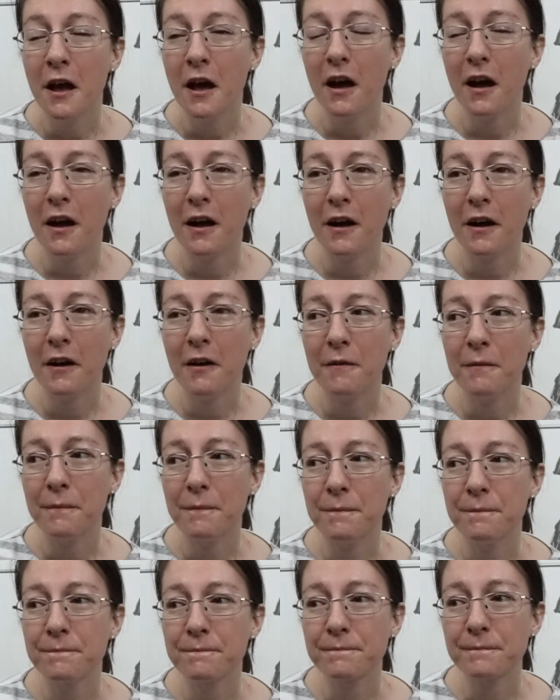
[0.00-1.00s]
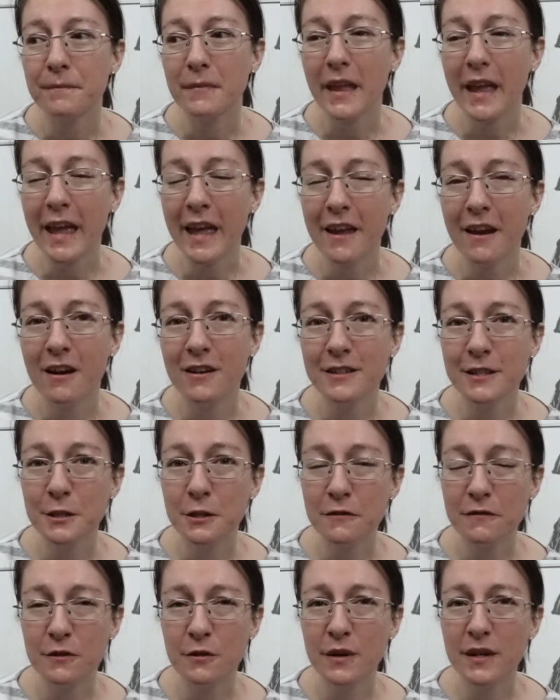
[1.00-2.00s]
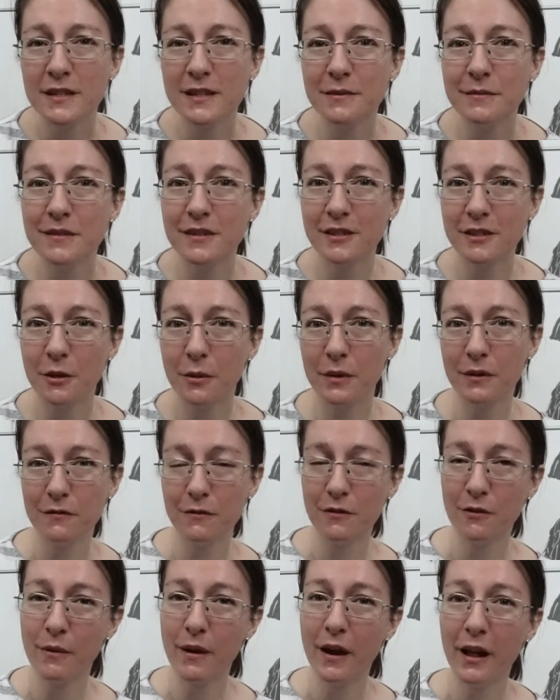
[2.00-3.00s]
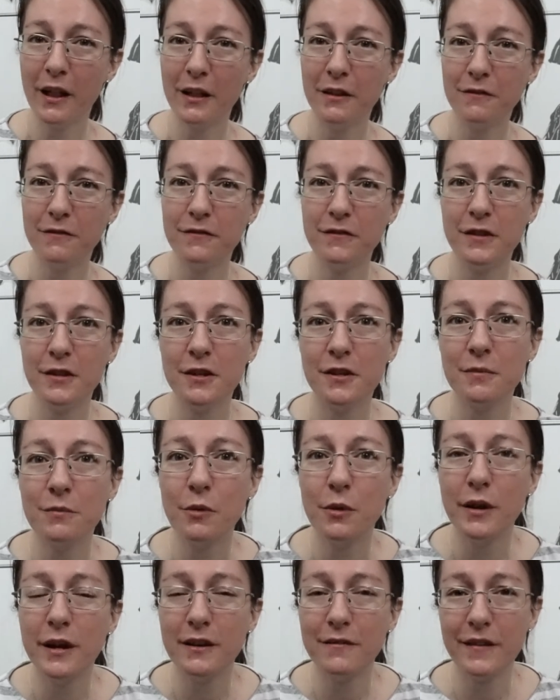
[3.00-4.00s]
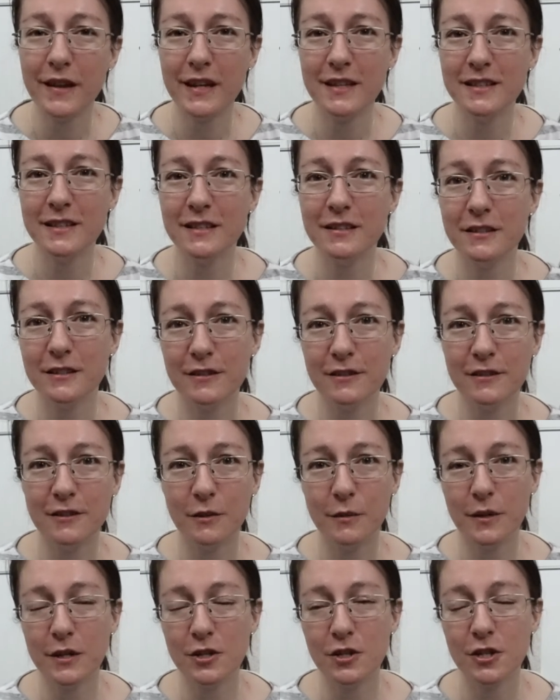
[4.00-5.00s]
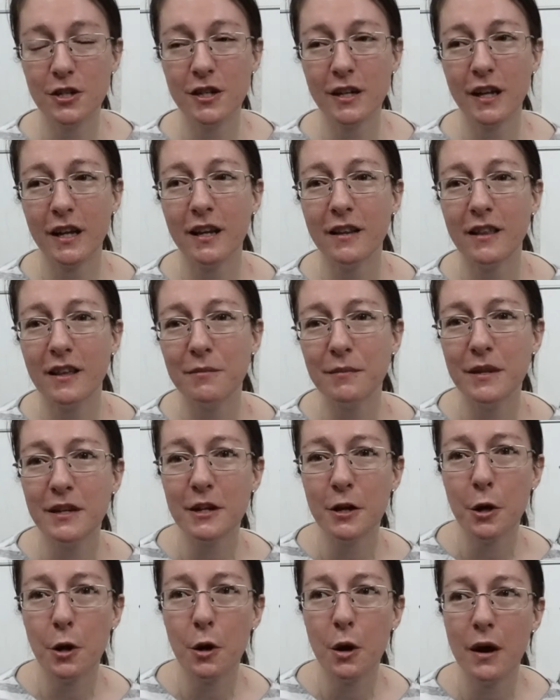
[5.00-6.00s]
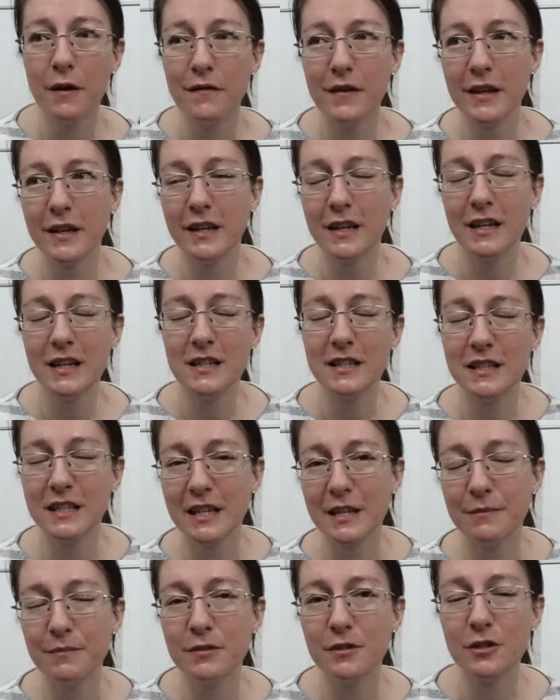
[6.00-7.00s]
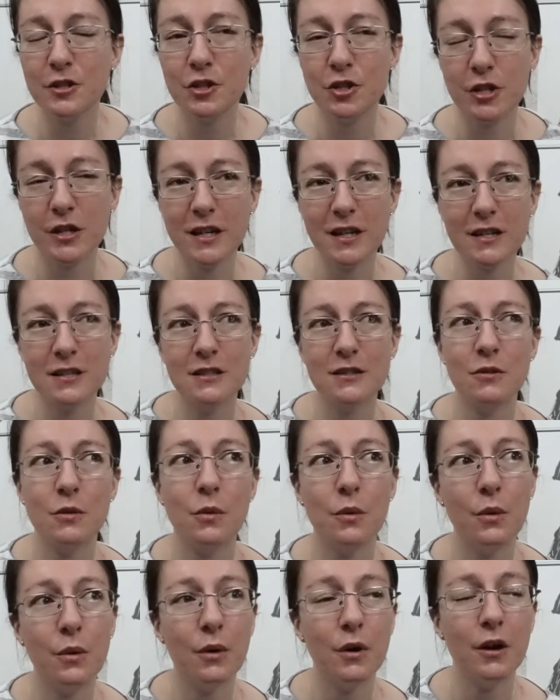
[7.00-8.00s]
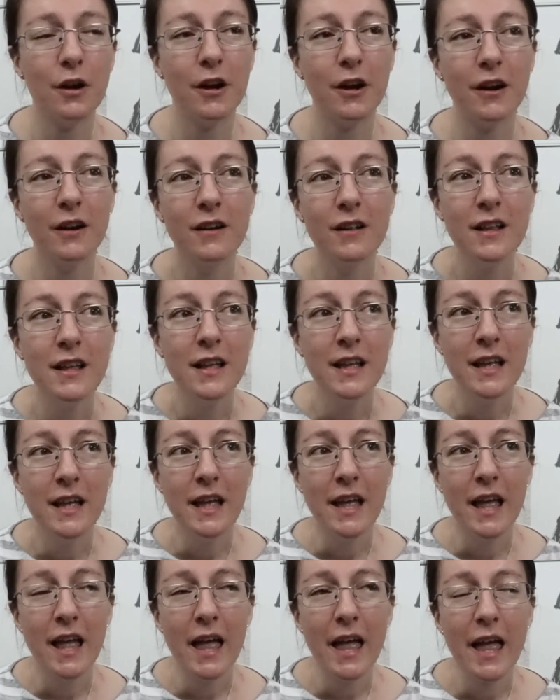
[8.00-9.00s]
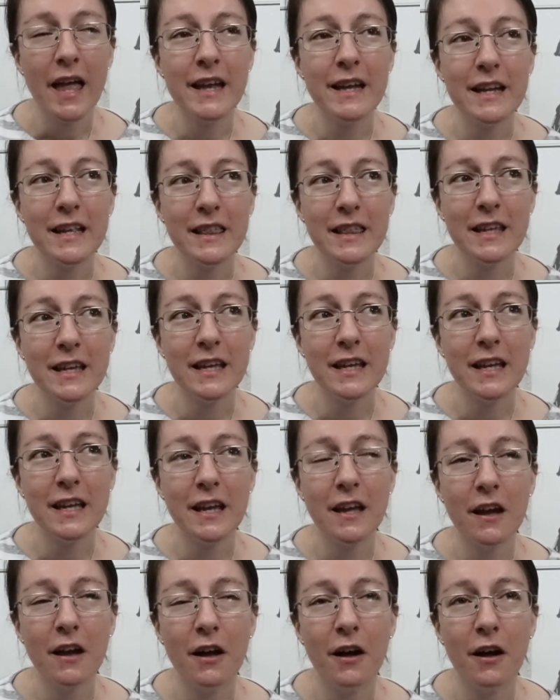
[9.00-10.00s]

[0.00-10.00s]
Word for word: And also, if you guys have been sewing for a while, if you're more advanced into your sewing journey, let me know of any tips or tricks or anything